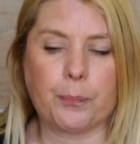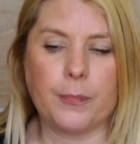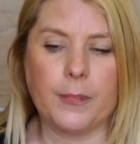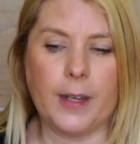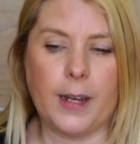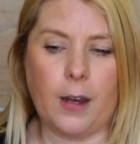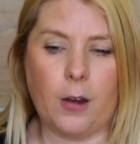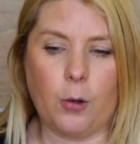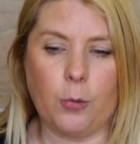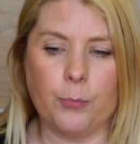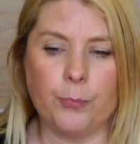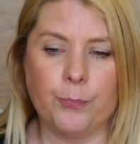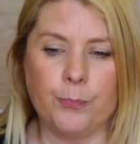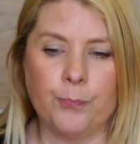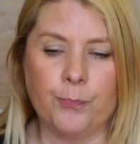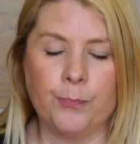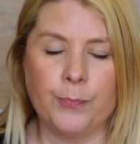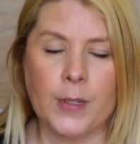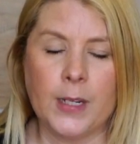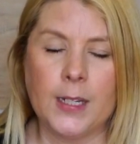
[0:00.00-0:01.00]
Now,
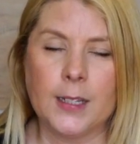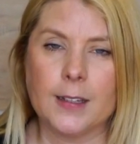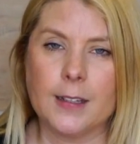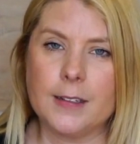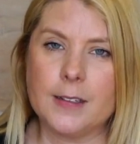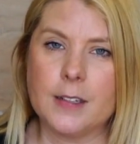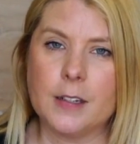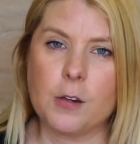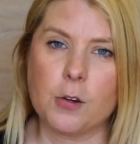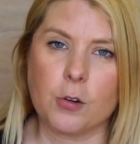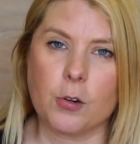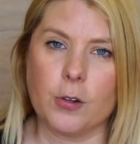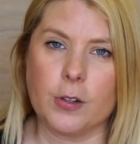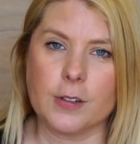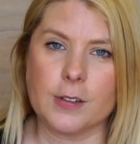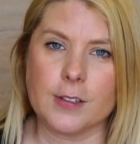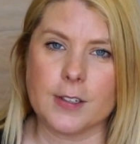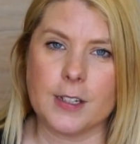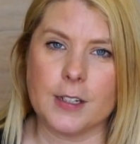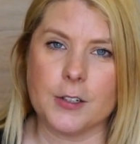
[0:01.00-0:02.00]
let's say you're
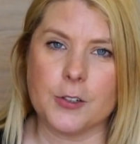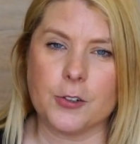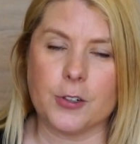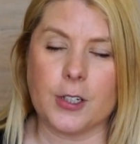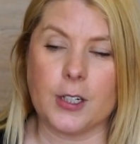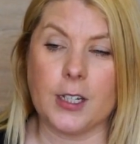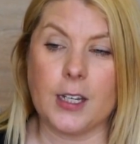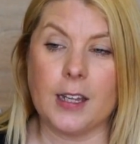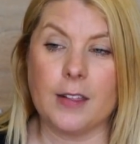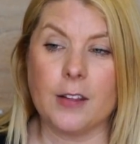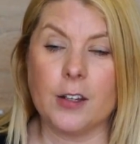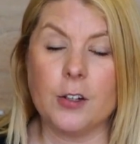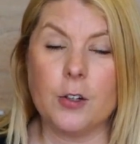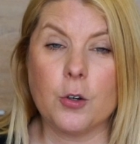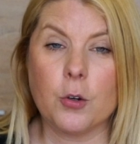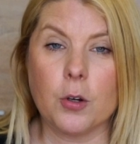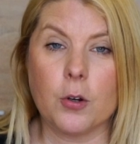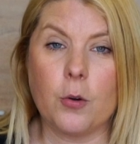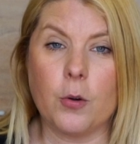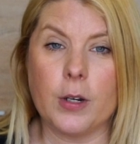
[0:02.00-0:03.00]
going to Santorini, and then
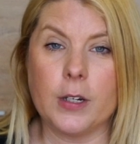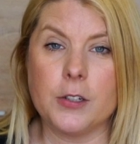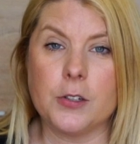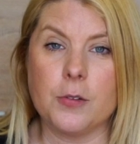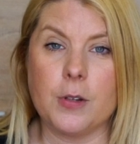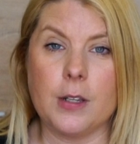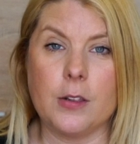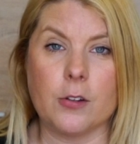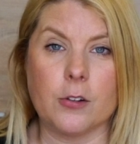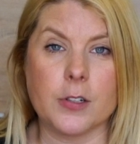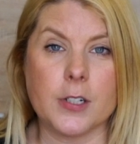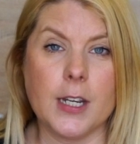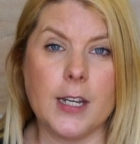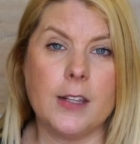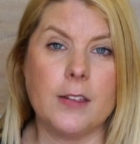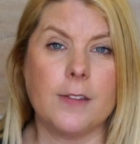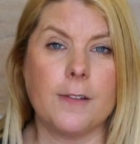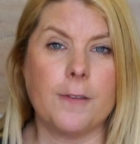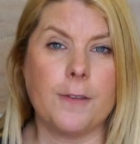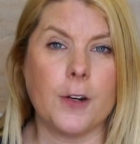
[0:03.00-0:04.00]
you're going to either
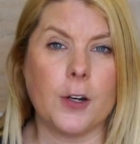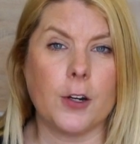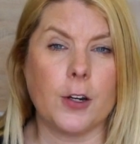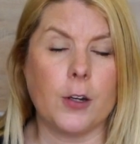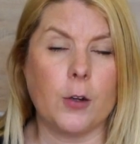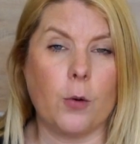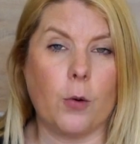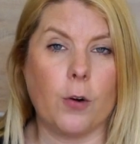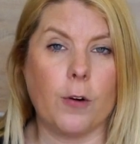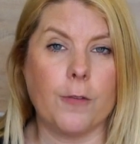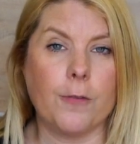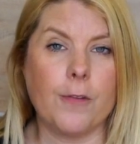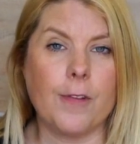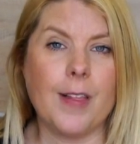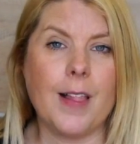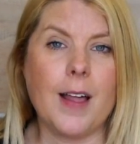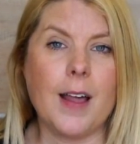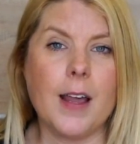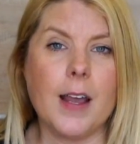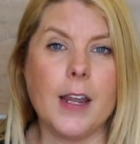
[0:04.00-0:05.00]
take the ferry or
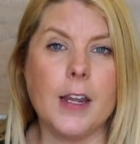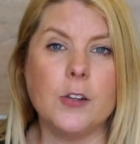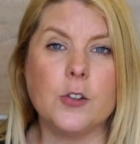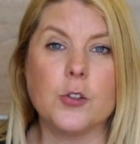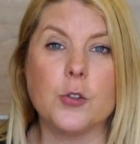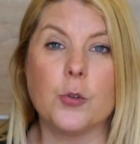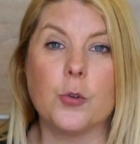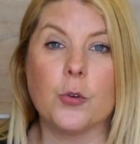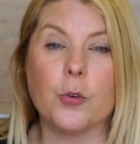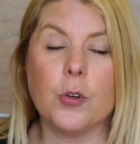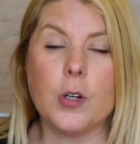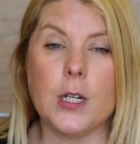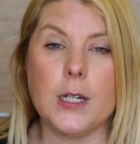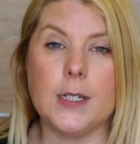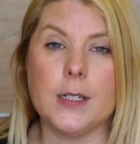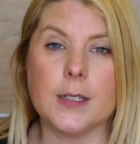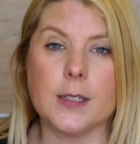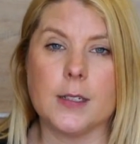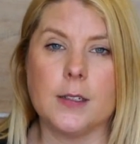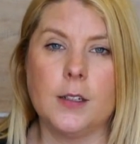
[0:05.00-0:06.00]
fly to
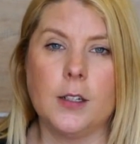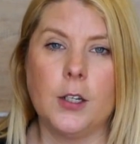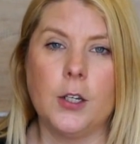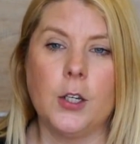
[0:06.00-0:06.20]
Crete.